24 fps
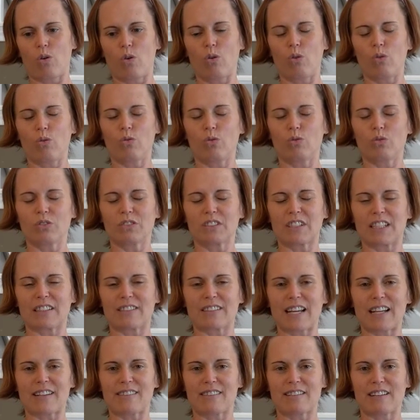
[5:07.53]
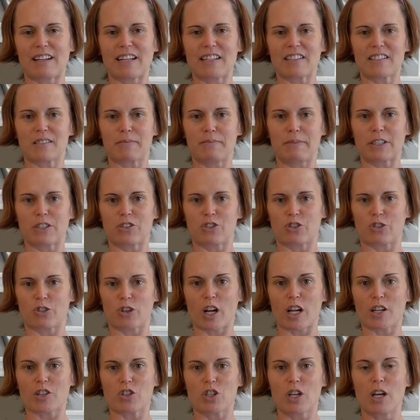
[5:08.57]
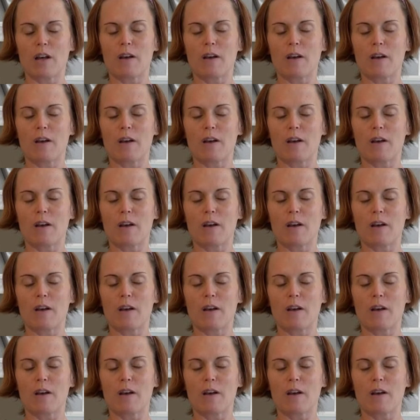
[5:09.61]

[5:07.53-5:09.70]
hold, get that nice big stretch.